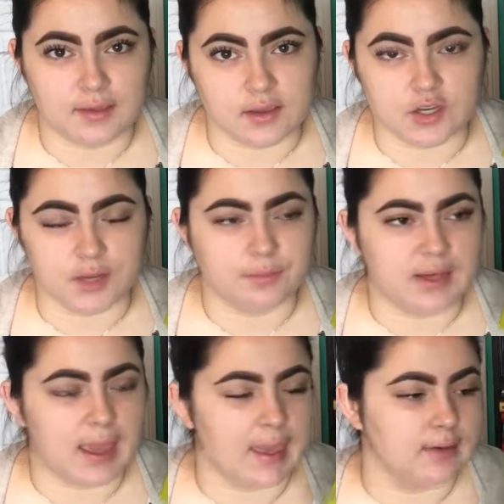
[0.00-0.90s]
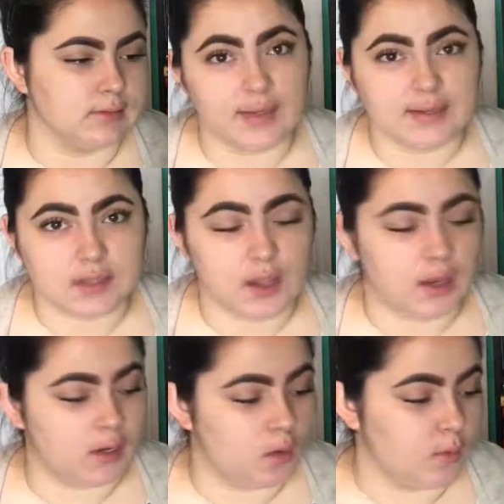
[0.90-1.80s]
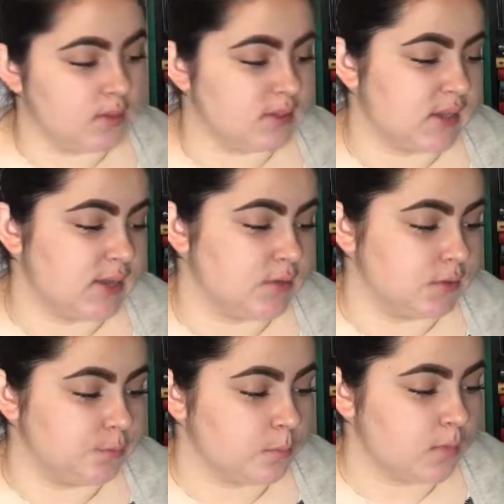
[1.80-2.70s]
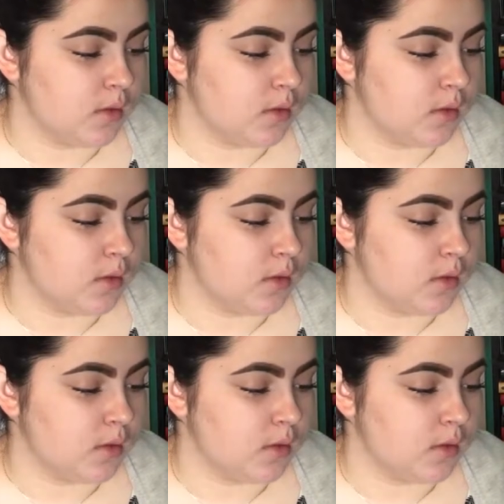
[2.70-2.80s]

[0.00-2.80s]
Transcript: Egypt and that's all I know. It says